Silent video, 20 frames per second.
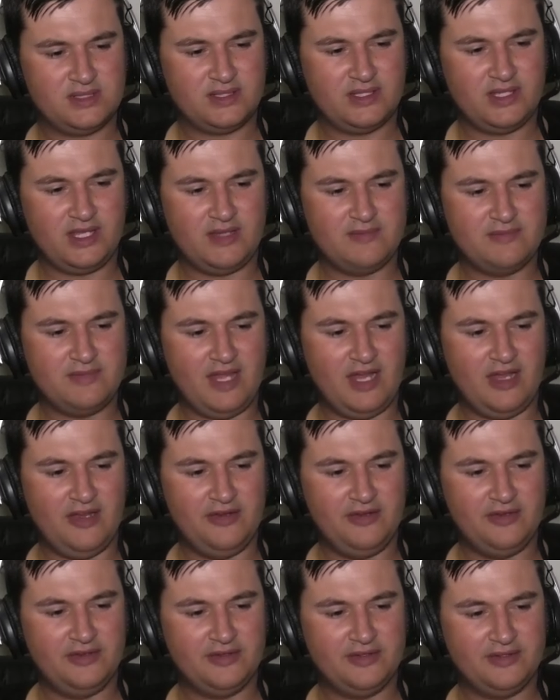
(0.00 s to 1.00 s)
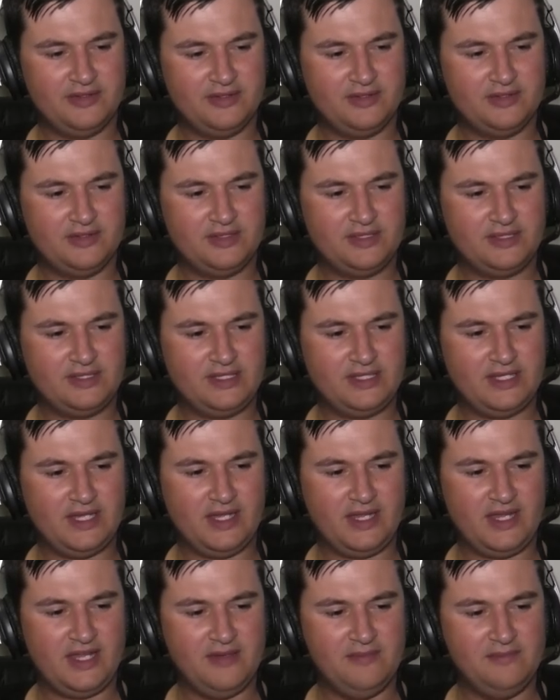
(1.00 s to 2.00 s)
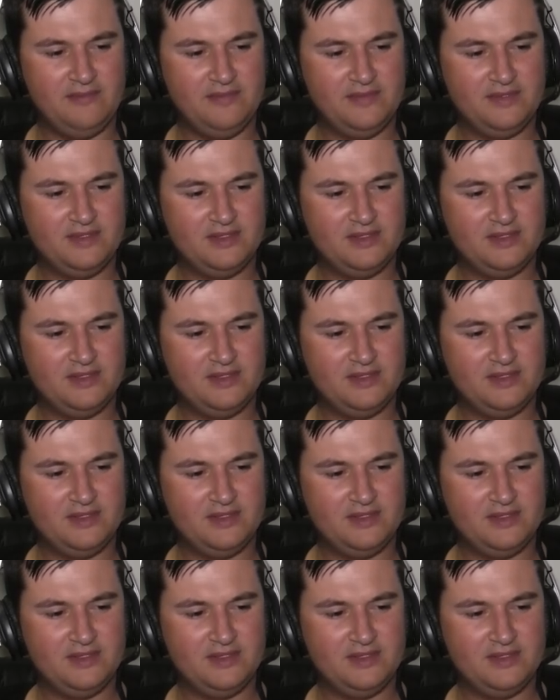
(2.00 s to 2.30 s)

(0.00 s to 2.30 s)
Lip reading: Kick him down. Kick him.